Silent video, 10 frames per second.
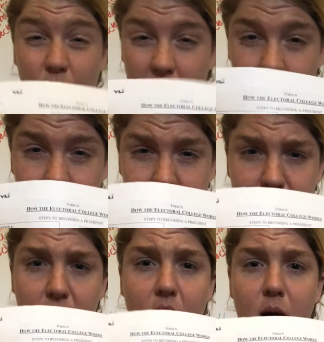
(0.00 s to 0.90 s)
wins
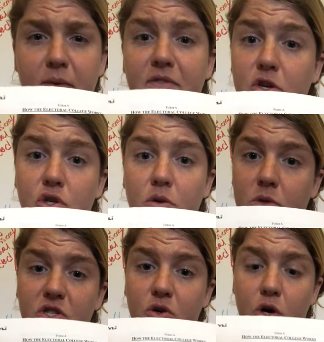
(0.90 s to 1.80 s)
if there's no
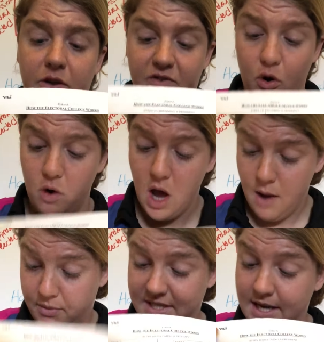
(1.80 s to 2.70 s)
majority vote.
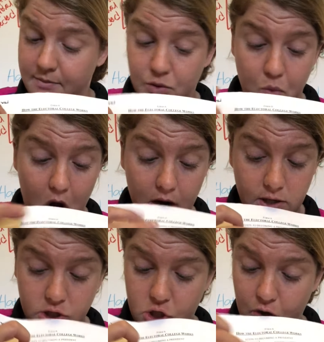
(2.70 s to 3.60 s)
But steps
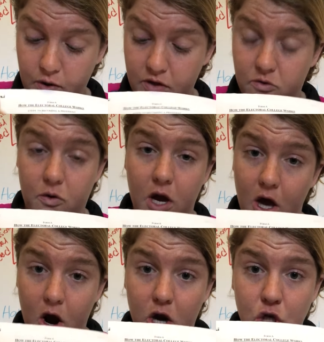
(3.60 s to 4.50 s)
1, 2, and
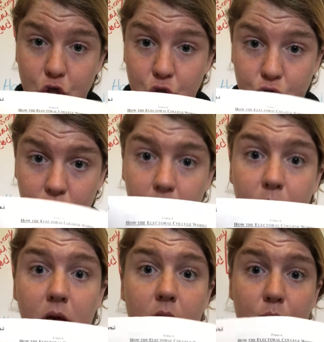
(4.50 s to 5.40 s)
3 are
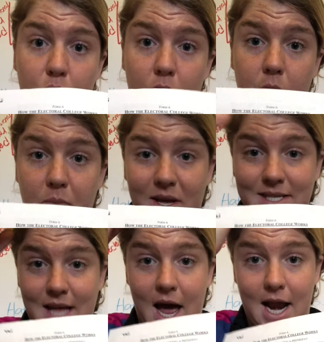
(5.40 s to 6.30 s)
extremely important
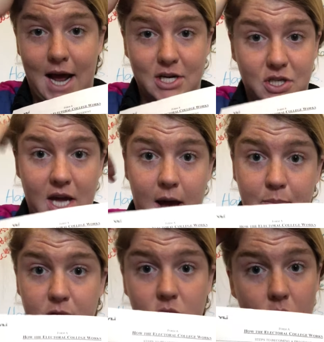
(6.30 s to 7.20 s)
because that actually
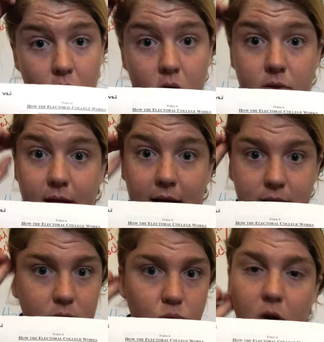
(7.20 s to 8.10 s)
happens.
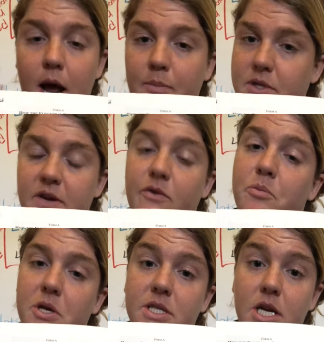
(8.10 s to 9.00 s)
That's what happens every
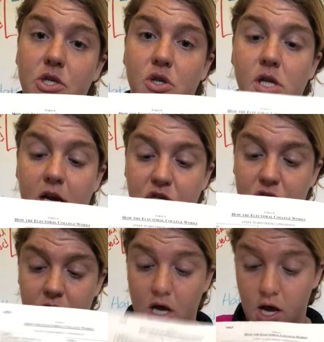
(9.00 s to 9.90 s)
presidential
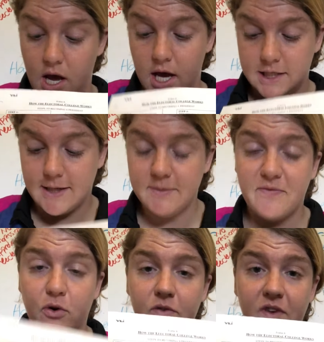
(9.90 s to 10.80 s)
election. Steps 4,